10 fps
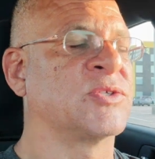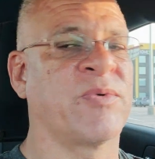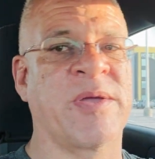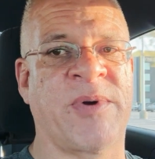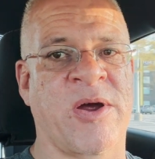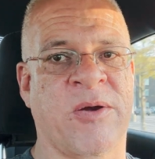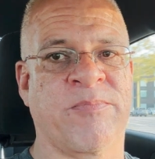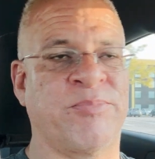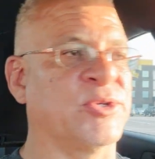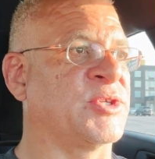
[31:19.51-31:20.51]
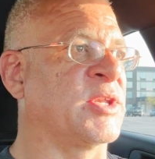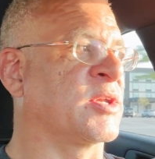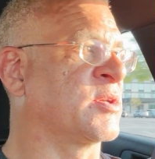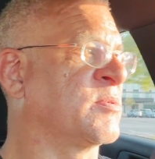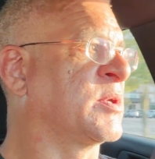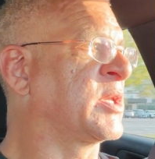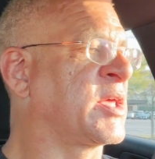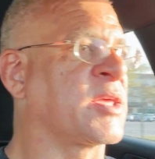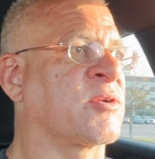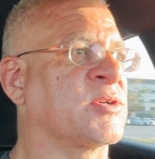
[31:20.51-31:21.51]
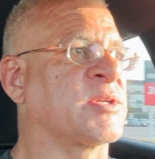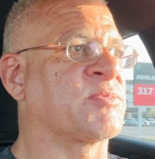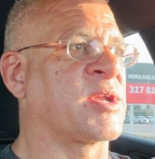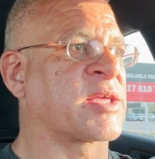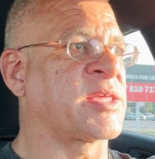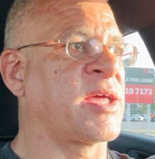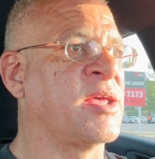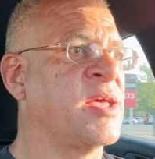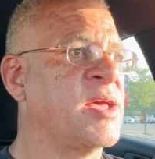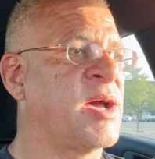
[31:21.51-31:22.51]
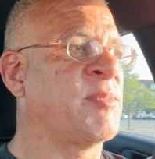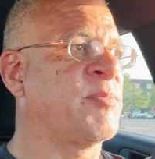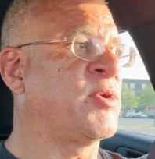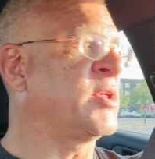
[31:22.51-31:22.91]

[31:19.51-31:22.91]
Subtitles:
sway bar bushing link or something like that. I'm going to